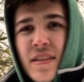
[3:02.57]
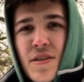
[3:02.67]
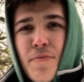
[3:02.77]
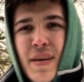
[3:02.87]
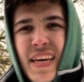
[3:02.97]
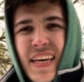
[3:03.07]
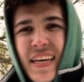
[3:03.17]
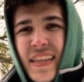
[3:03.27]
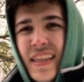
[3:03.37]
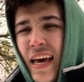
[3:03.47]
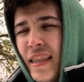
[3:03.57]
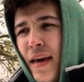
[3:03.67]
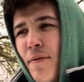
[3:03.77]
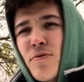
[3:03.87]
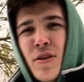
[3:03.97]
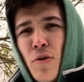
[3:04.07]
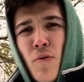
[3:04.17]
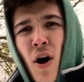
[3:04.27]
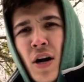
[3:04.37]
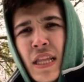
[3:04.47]
to me, they, they are, they're
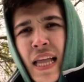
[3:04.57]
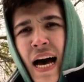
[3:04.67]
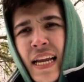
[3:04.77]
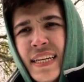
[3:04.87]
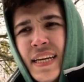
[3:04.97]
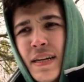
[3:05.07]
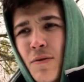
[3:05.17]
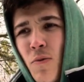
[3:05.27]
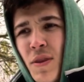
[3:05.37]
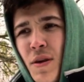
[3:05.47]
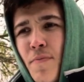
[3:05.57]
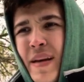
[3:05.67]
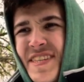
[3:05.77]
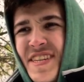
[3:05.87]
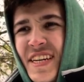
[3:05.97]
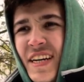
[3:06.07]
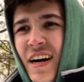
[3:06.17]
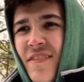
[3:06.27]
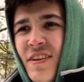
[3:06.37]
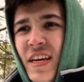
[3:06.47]
wrong a lot. And what they're basing it
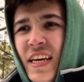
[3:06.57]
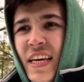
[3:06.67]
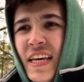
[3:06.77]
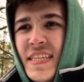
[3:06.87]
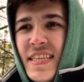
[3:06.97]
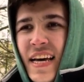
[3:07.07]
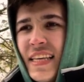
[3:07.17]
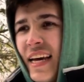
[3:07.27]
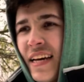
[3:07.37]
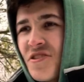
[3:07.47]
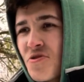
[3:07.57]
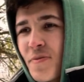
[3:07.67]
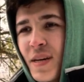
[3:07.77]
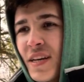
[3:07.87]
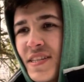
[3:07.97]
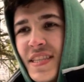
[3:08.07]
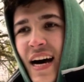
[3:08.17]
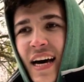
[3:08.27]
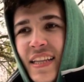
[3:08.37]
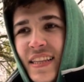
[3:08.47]
off is that, yeah, Jumia is
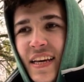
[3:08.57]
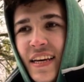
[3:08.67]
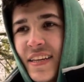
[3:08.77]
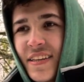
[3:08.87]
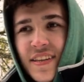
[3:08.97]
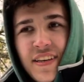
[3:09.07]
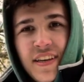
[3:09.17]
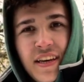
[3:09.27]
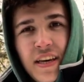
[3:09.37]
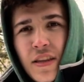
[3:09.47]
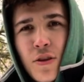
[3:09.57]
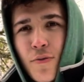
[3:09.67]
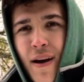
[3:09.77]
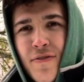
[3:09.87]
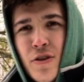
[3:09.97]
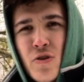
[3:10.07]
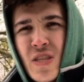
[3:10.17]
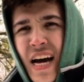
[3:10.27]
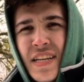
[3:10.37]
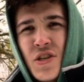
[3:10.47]
not like, their revenue is
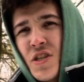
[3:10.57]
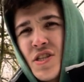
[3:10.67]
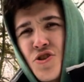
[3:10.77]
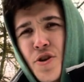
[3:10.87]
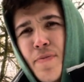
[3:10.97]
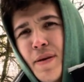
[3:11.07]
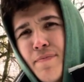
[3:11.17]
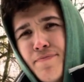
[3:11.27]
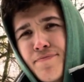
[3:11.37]
not as good as it should be.